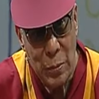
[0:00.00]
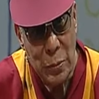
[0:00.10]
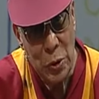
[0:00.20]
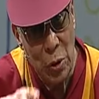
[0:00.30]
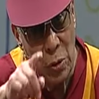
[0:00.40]

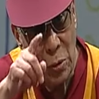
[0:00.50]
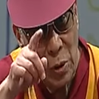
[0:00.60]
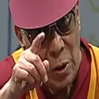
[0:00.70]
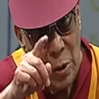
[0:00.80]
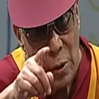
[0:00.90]
So
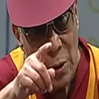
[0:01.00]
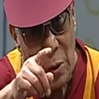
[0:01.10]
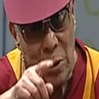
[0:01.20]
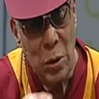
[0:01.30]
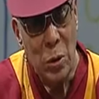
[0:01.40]

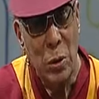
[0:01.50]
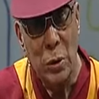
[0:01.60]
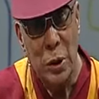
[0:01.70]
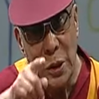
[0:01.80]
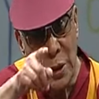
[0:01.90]

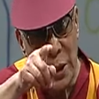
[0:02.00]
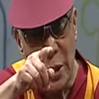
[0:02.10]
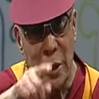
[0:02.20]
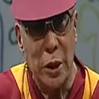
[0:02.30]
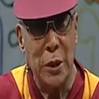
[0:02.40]
this
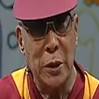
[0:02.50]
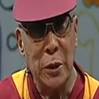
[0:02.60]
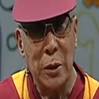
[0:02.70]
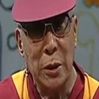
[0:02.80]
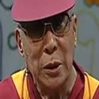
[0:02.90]
generation,
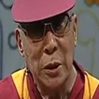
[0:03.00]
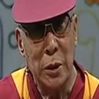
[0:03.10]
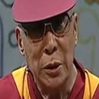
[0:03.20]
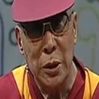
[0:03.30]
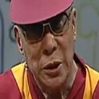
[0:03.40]

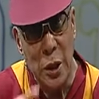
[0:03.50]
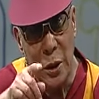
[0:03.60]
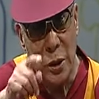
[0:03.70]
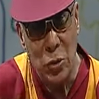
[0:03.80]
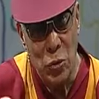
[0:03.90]
the
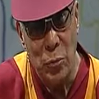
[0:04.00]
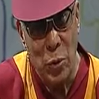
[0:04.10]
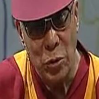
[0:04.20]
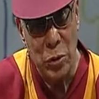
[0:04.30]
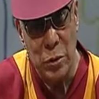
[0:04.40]
generation who
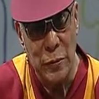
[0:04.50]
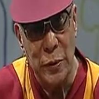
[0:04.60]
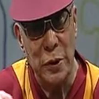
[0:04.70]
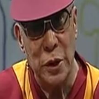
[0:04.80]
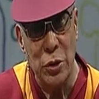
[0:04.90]
belongs to the
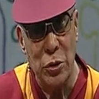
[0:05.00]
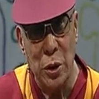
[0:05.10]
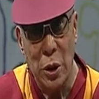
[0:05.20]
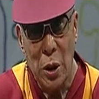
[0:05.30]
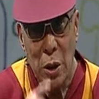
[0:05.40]
twenty-first century,
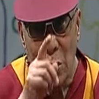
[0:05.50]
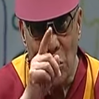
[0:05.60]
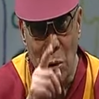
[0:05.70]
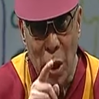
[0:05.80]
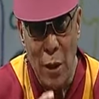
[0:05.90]

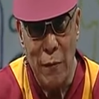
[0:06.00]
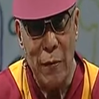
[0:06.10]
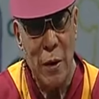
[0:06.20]
you have